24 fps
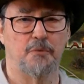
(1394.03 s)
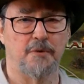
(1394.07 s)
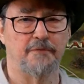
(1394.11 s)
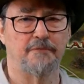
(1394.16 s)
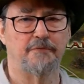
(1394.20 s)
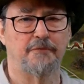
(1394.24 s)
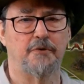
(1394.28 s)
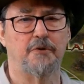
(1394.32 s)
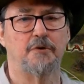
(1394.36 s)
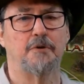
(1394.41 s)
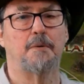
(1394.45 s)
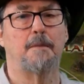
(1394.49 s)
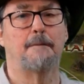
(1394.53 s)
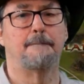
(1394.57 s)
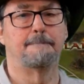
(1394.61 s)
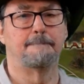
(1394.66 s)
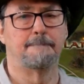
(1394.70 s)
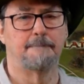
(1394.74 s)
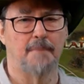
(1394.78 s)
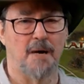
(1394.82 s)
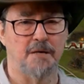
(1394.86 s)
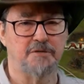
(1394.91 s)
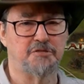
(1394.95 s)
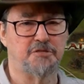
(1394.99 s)
river
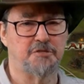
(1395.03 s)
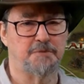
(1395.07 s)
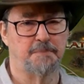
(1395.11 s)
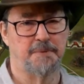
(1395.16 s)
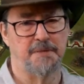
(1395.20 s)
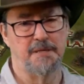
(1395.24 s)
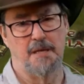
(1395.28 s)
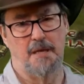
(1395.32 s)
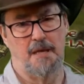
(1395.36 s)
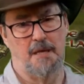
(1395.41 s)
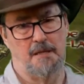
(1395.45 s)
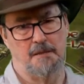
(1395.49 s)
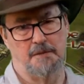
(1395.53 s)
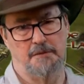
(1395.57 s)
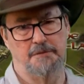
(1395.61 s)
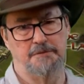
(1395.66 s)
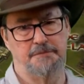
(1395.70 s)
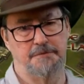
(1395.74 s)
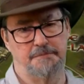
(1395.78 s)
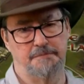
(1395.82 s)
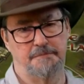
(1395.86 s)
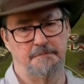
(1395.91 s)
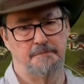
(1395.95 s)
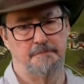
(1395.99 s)
must be
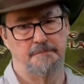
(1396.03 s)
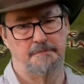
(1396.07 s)
held.